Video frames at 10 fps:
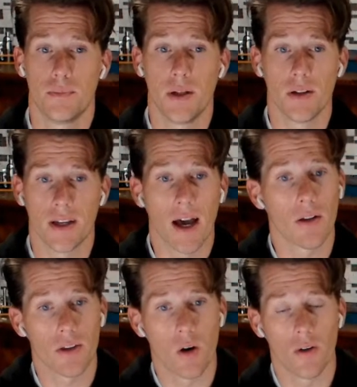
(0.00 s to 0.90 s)
building
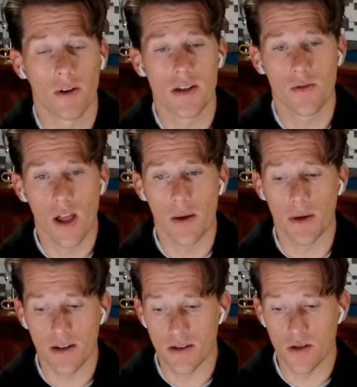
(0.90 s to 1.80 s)
out the offensive line,
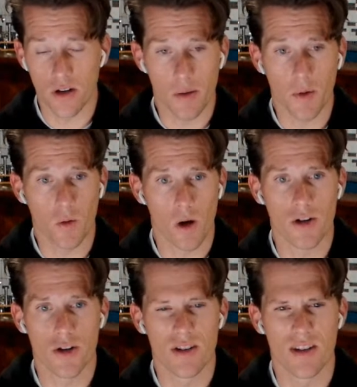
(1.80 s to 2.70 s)
because there's a couple of
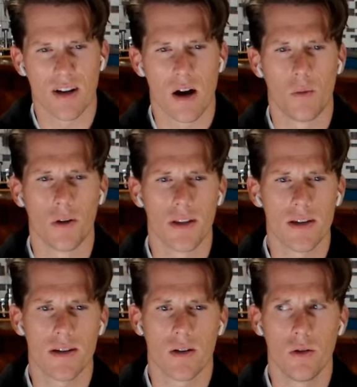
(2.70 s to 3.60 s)
questions that come with
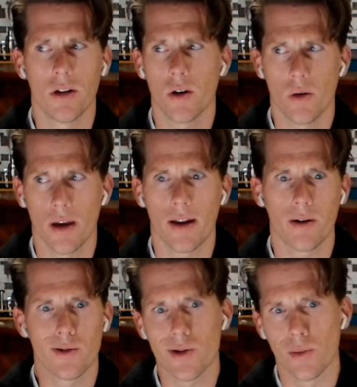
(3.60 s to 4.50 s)
this, including, okay,
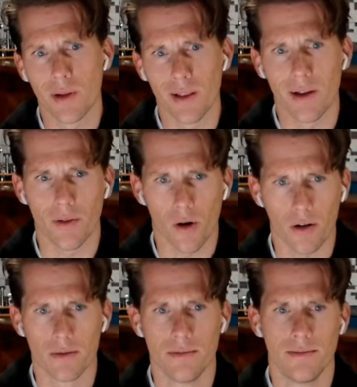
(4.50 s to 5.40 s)
now who's going to play left guard?